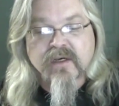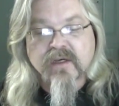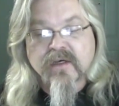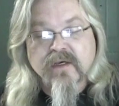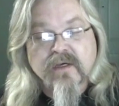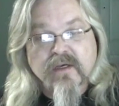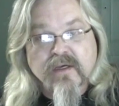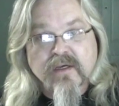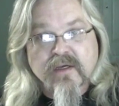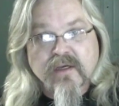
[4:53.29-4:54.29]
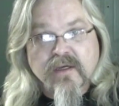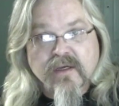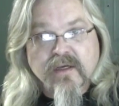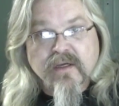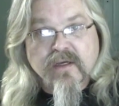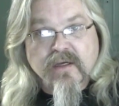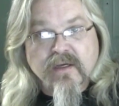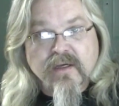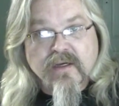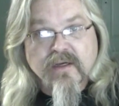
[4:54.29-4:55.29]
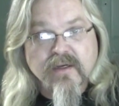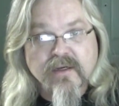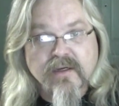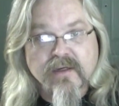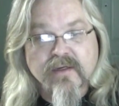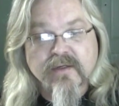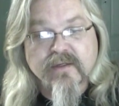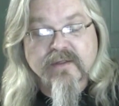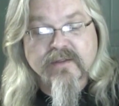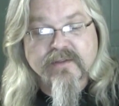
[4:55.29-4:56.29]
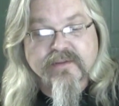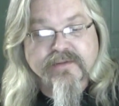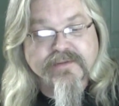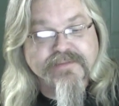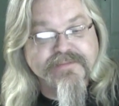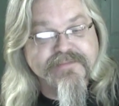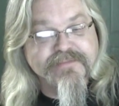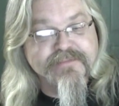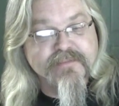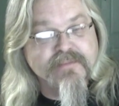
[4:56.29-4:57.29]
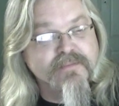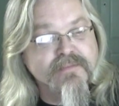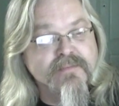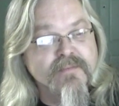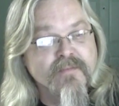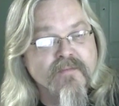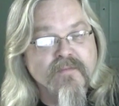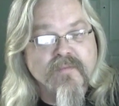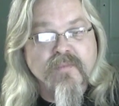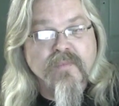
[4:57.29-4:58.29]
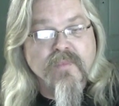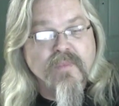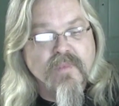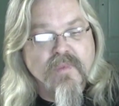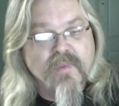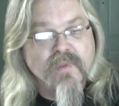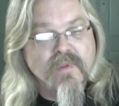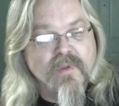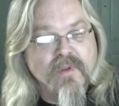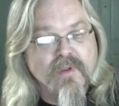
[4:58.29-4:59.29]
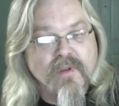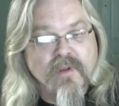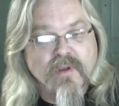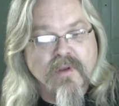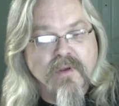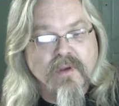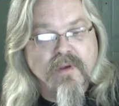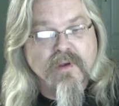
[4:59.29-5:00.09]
Nothing is said.